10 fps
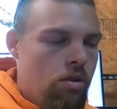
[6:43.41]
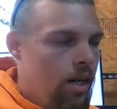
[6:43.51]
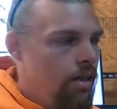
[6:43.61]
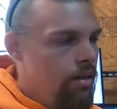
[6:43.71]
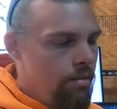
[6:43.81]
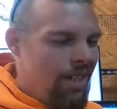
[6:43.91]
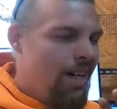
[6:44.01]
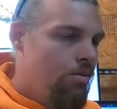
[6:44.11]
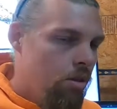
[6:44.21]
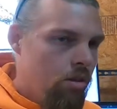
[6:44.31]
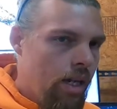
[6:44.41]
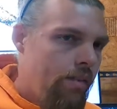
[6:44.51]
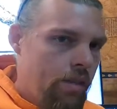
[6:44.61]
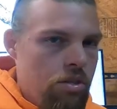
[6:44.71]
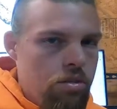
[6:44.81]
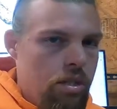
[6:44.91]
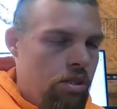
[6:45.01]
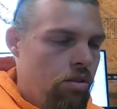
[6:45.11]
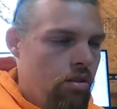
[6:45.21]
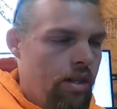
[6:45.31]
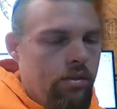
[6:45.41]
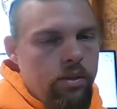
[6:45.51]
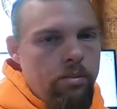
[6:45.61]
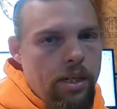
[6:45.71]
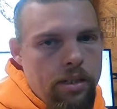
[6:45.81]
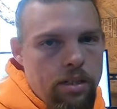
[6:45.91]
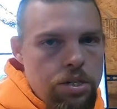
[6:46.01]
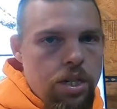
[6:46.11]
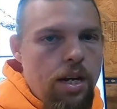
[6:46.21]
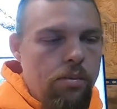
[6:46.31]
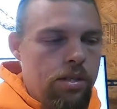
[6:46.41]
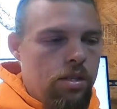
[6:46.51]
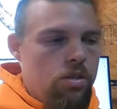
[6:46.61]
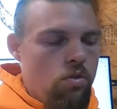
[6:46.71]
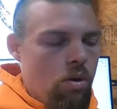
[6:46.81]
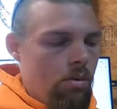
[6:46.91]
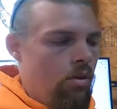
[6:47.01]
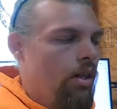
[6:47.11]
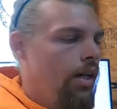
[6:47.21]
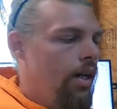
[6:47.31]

Granted, sometimes you're going to have issues that you're going to have to run back to the shop, which is normal.